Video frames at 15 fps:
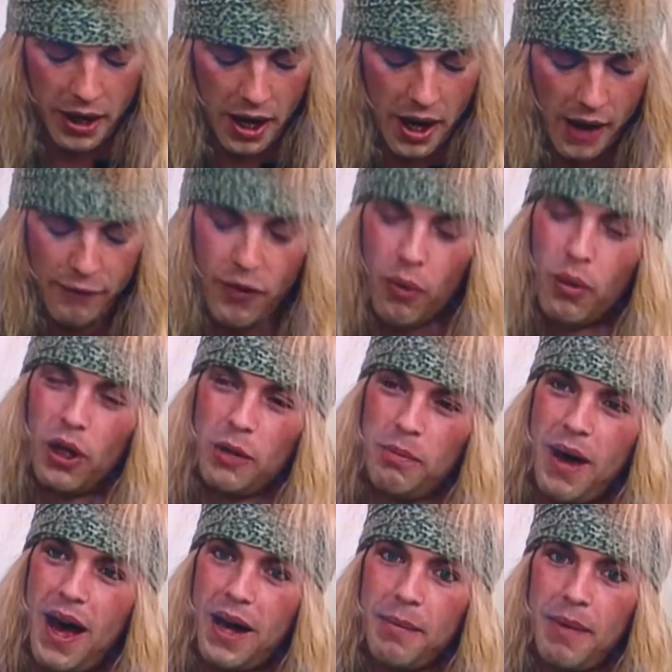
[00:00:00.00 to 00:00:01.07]
But I
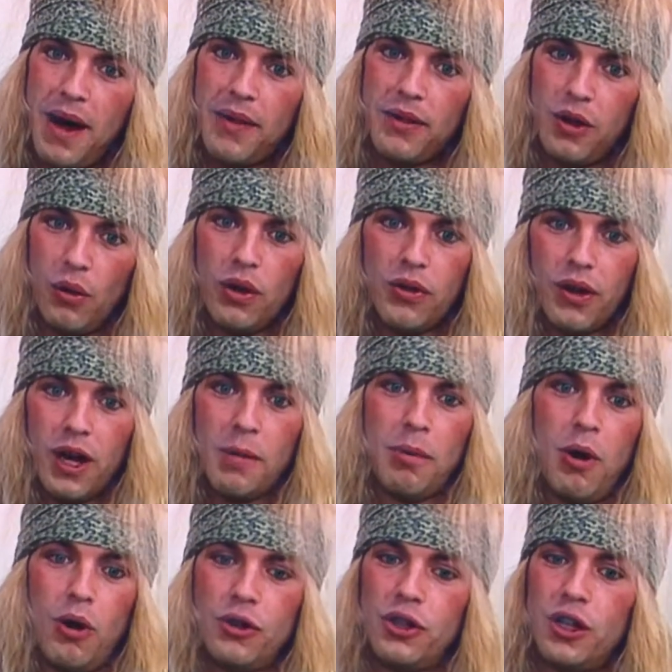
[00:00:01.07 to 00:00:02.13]
felt really bad about it. The only
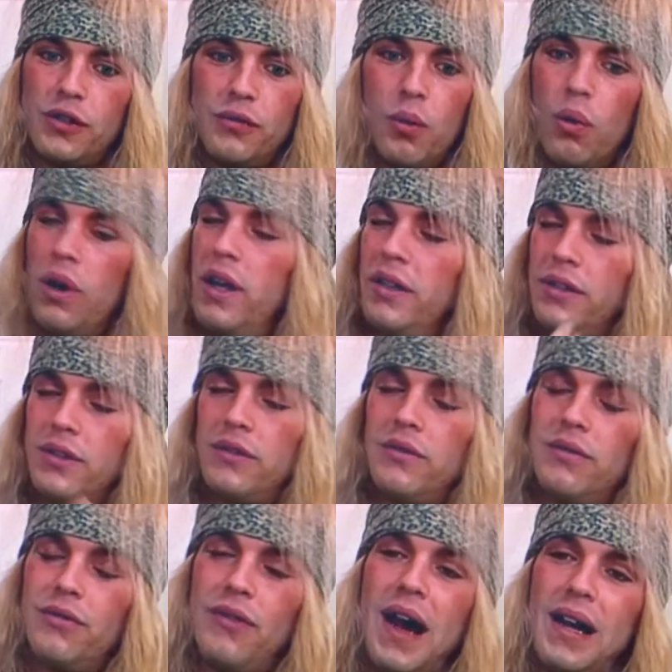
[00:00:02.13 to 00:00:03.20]
thing I apologize for
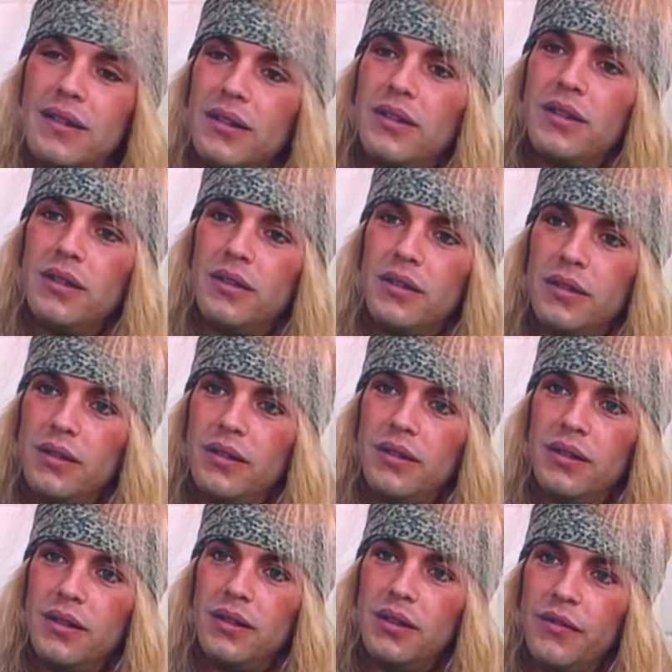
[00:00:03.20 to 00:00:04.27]
is the fact that
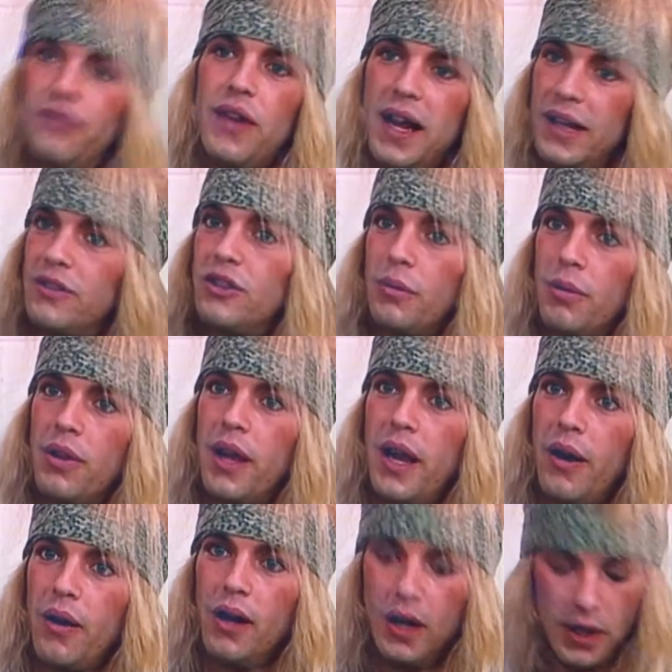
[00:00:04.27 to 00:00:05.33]
the fans
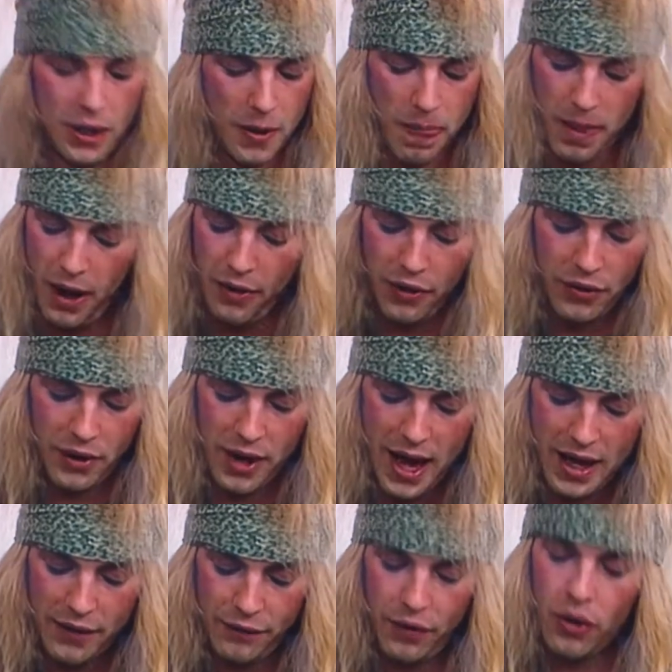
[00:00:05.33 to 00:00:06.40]
that were there.
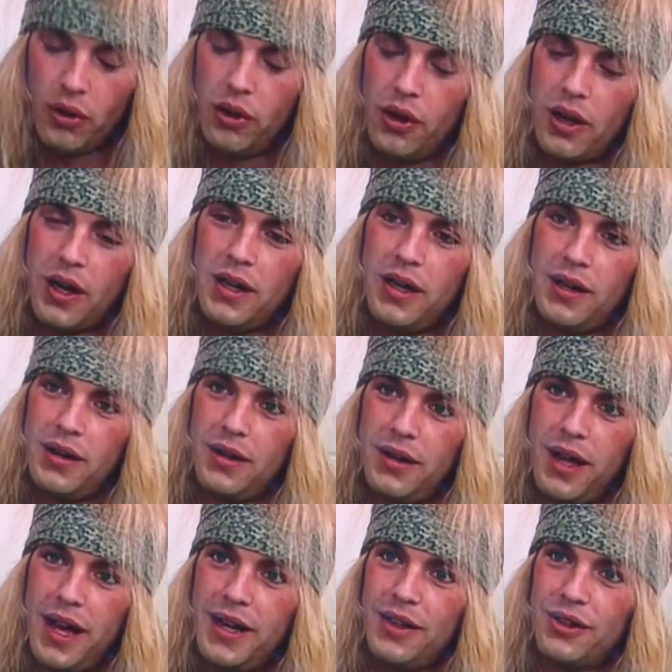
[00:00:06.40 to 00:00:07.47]
Other than that, it felt good. I
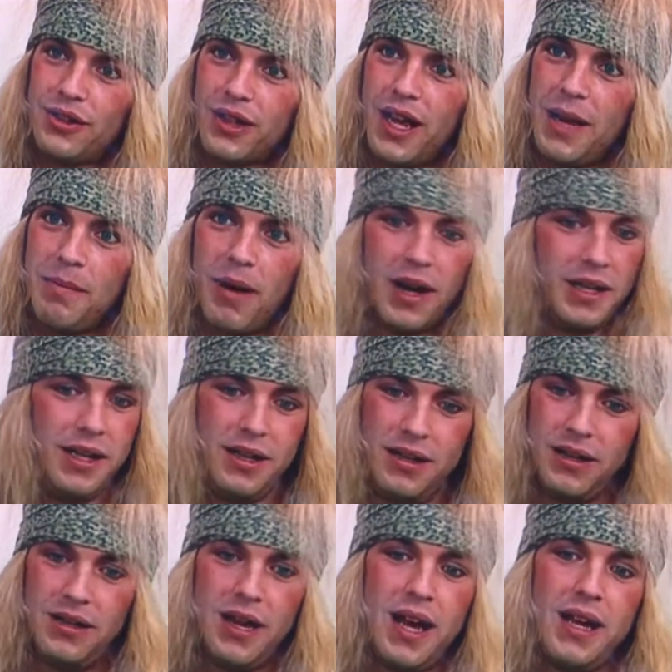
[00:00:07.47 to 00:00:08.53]
needed a day to escape.
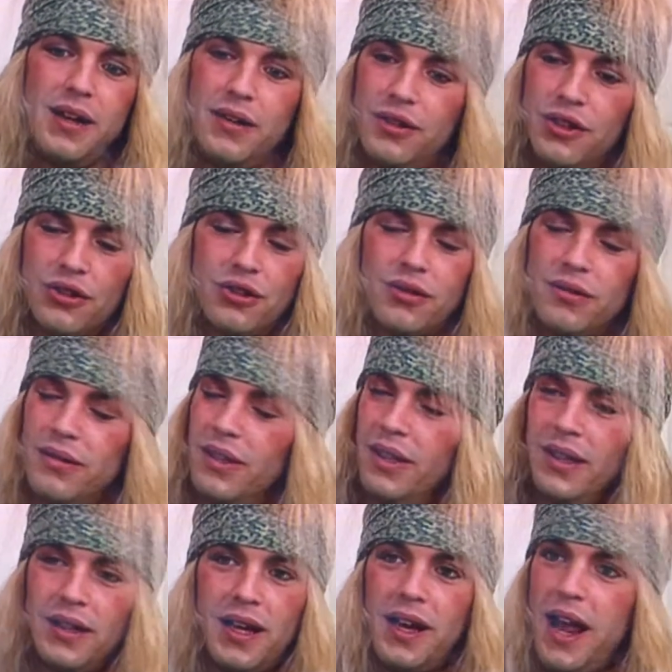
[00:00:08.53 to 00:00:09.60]
I needed a day to just
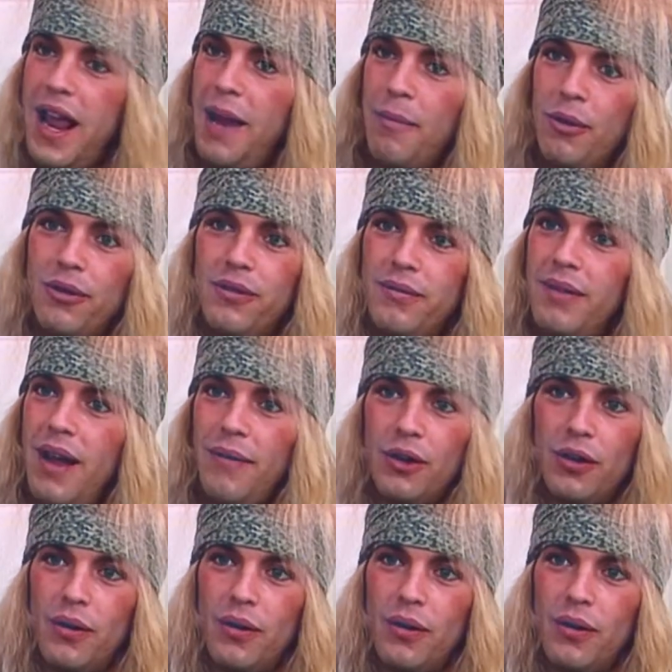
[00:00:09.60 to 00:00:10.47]
get hammered.